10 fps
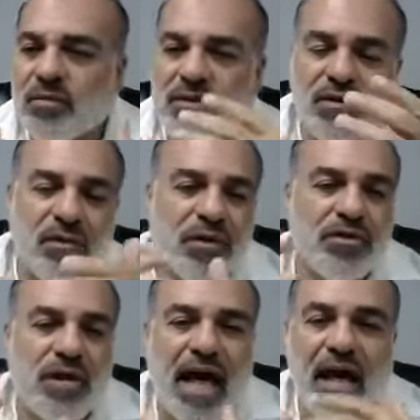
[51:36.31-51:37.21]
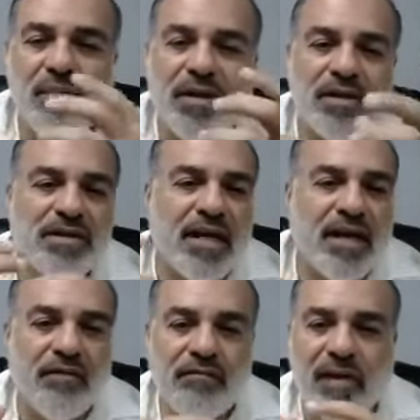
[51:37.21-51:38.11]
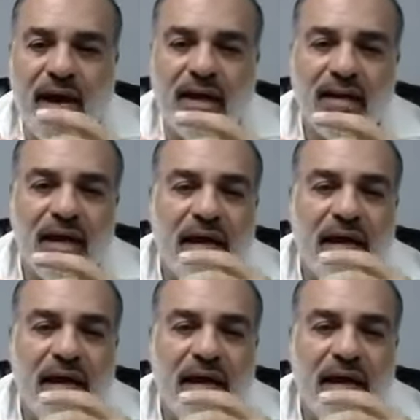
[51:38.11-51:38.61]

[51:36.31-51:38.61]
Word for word: is going to happen and take effect.